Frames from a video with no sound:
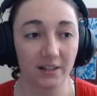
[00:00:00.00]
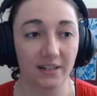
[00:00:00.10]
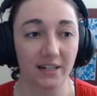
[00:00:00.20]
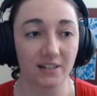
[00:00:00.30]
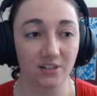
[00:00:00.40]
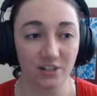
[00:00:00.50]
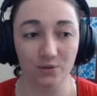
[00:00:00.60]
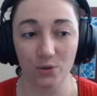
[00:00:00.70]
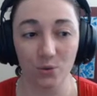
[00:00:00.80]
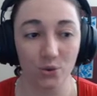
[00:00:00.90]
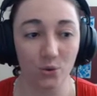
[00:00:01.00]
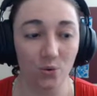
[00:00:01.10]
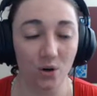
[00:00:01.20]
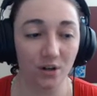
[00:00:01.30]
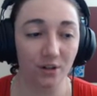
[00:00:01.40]
that I suggest for those
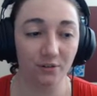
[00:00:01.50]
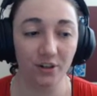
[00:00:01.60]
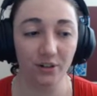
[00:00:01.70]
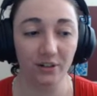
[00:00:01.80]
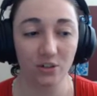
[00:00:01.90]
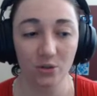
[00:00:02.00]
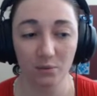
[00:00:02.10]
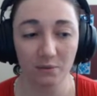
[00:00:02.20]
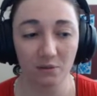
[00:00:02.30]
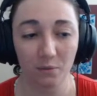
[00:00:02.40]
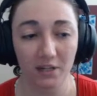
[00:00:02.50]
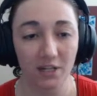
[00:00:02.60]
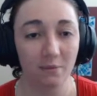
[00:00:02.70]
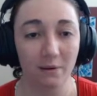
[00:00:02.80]
who are fairly new to PvP,